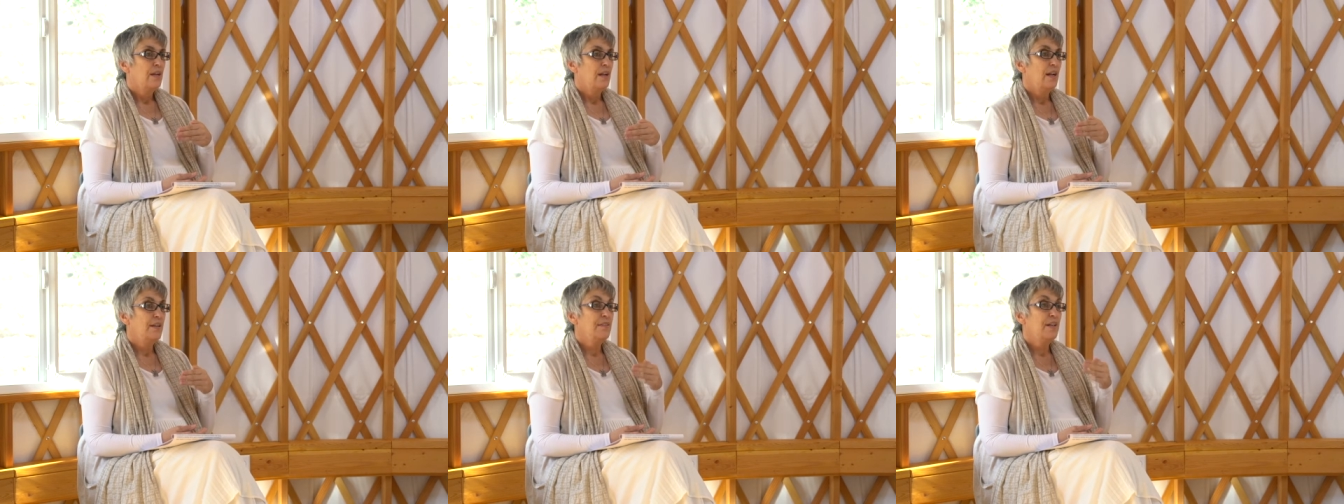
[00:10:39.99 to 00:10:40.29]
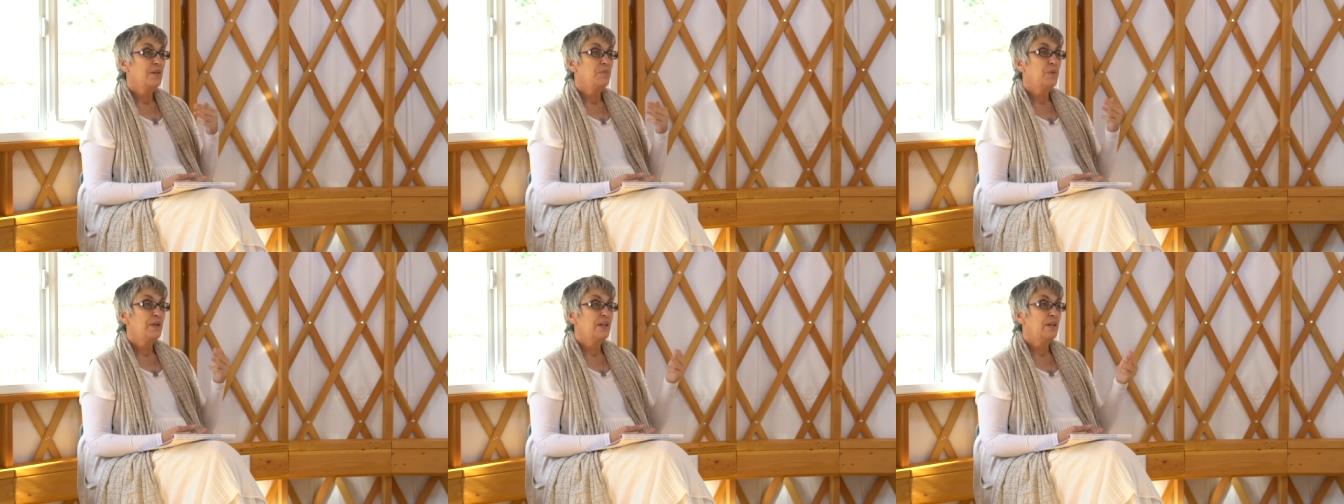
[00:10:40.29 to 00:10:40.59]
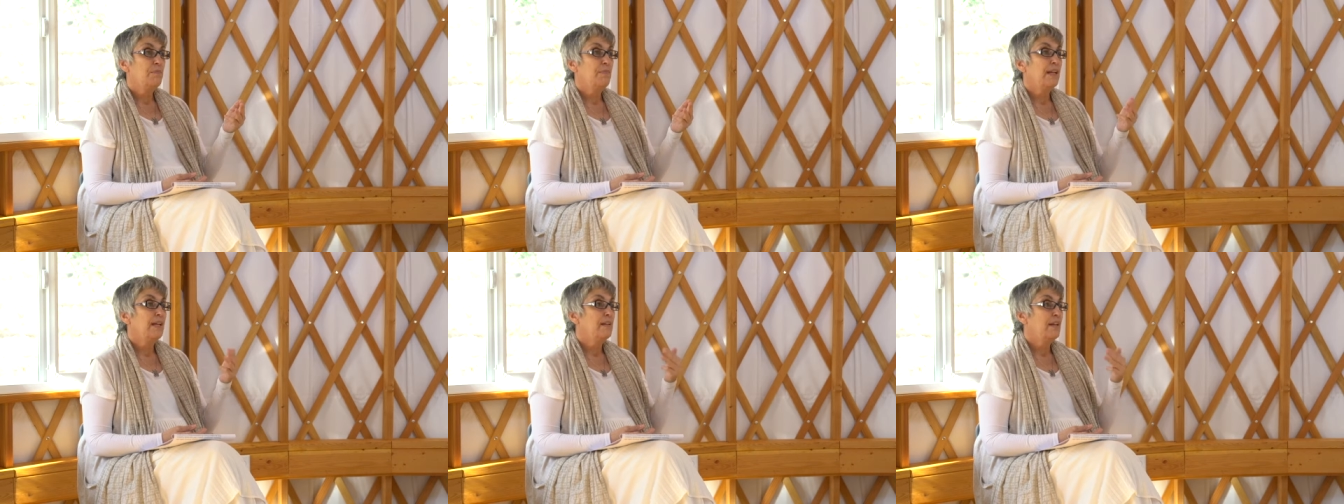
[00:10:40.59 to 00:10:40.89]
And then we
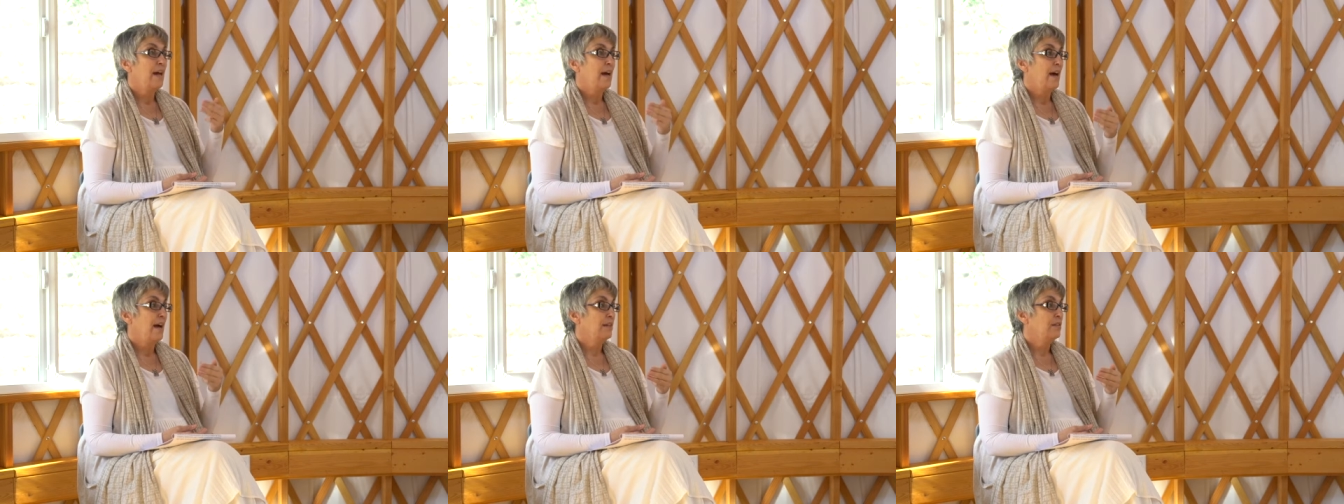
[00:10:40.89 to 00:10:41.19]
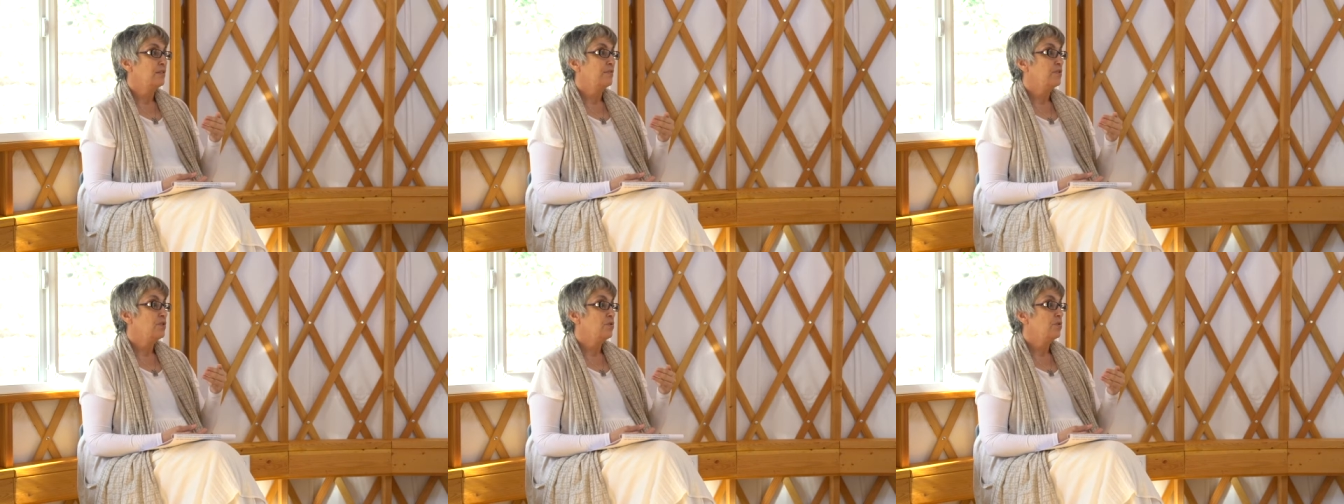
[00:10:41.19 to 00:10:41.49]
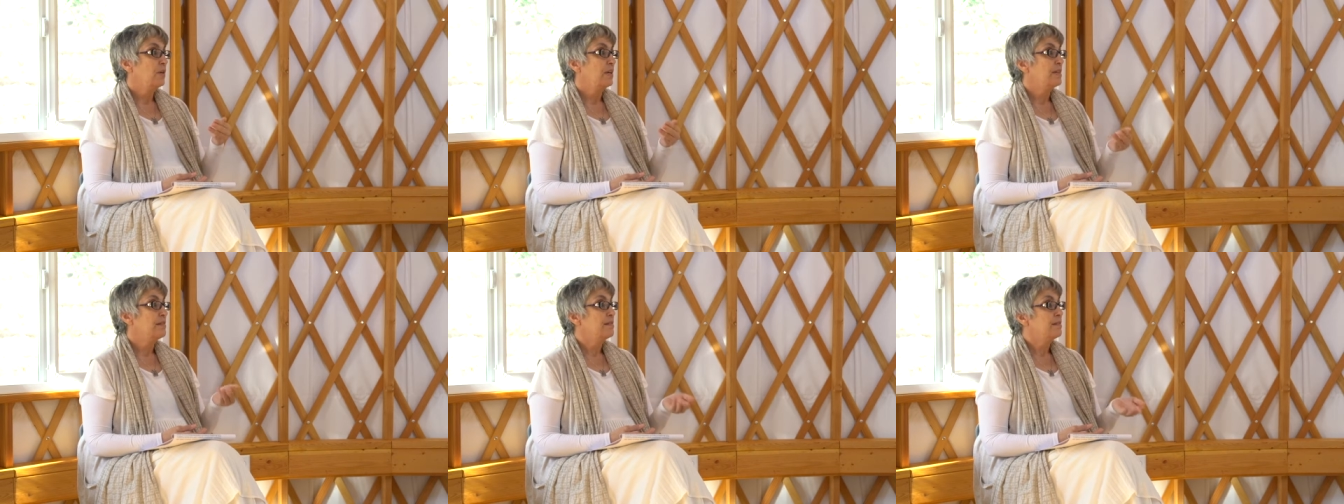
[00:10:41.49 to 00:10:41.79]
can make the active
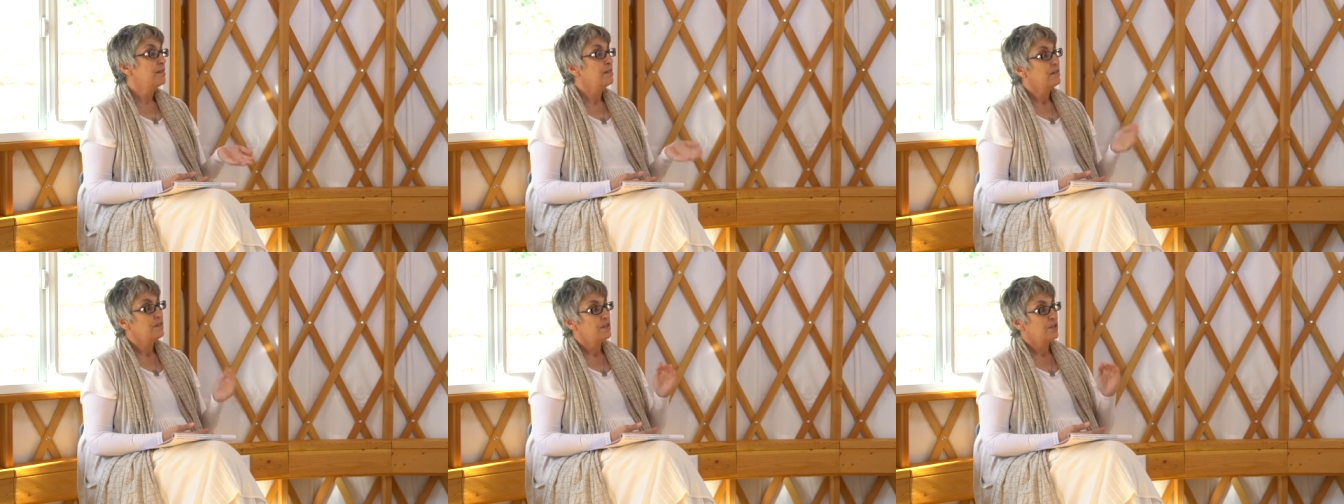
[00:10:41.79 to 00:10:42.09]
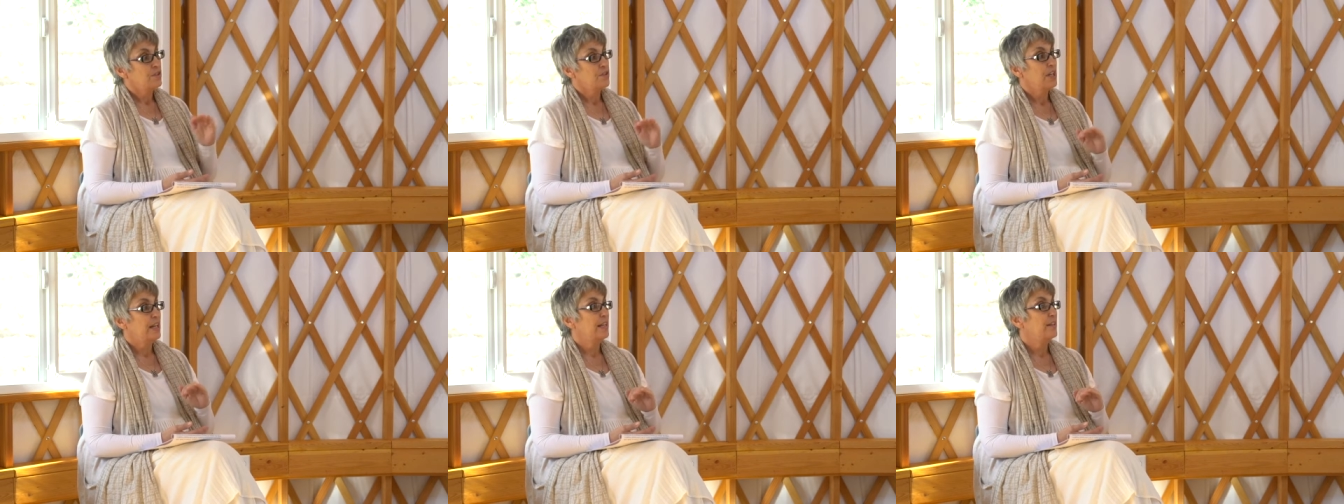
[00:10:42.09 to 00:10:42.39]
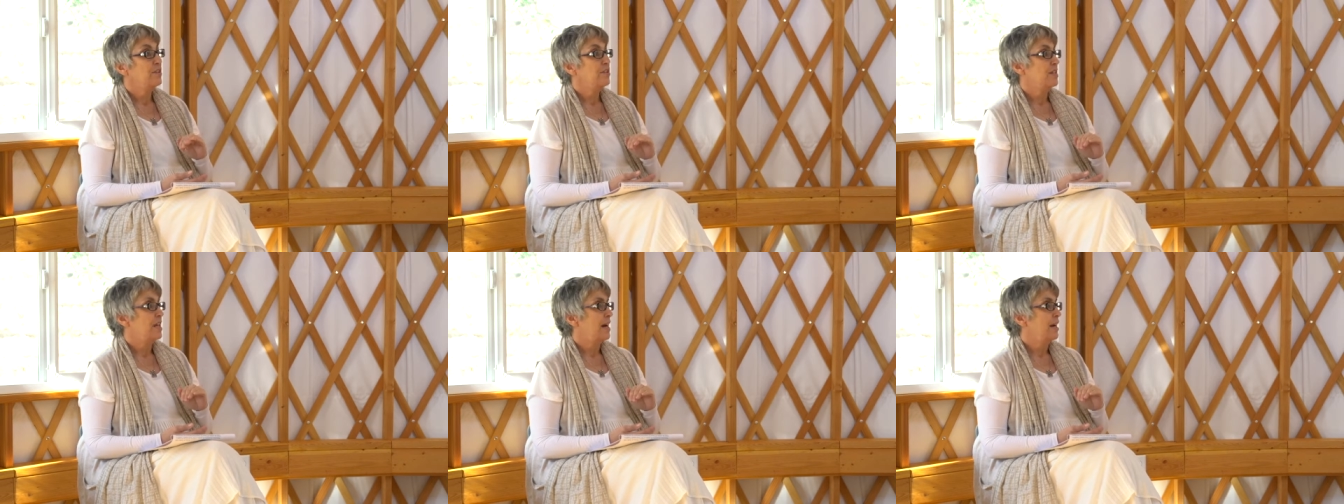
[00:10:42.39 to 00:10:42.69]
choice to
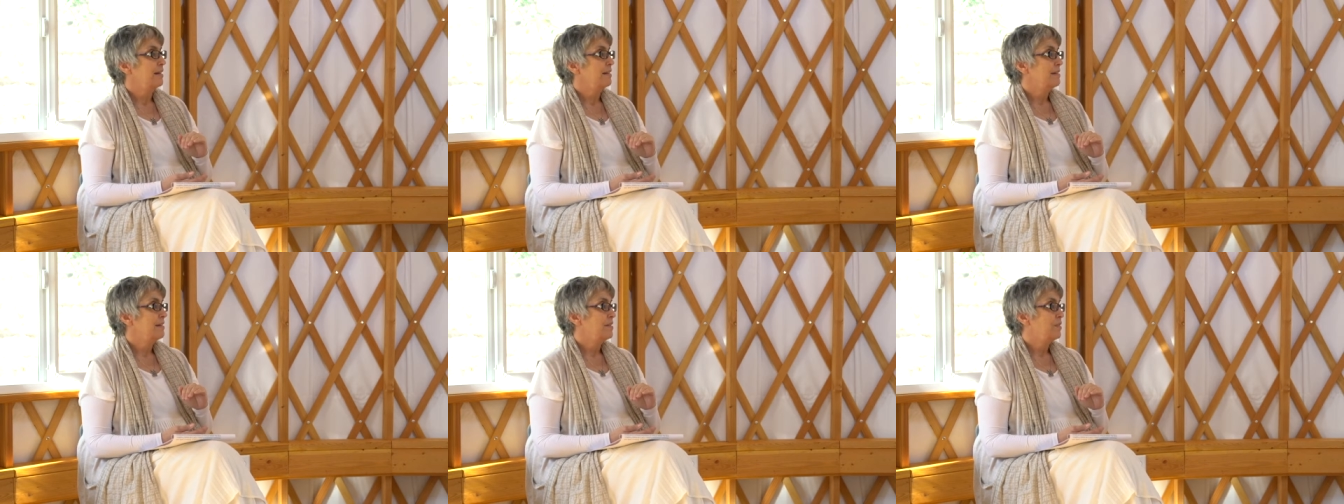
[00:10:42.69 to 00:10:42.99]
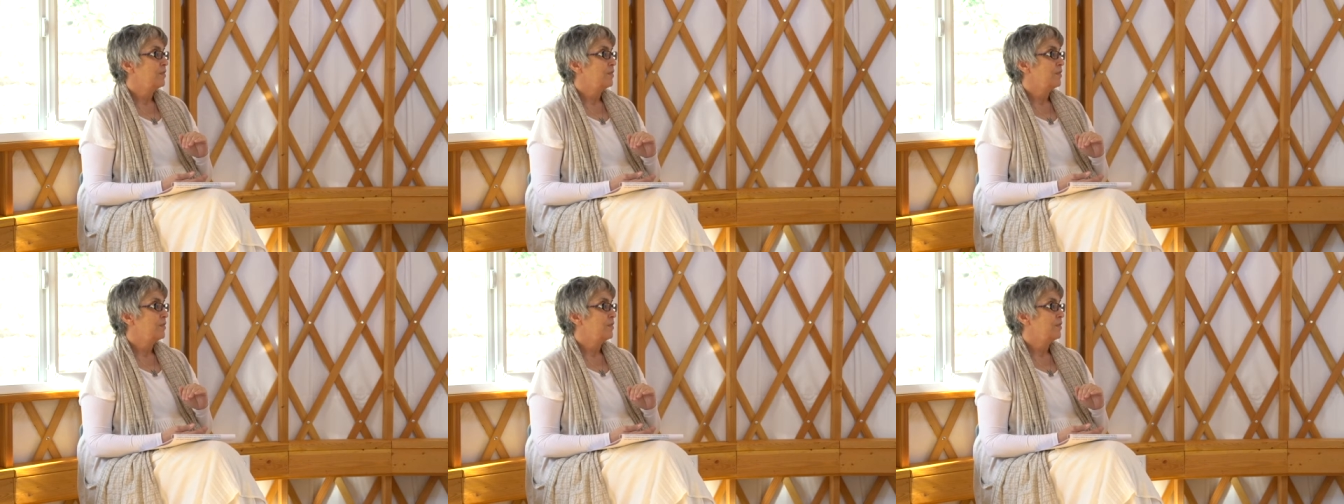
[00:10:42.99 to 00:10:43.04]
change that.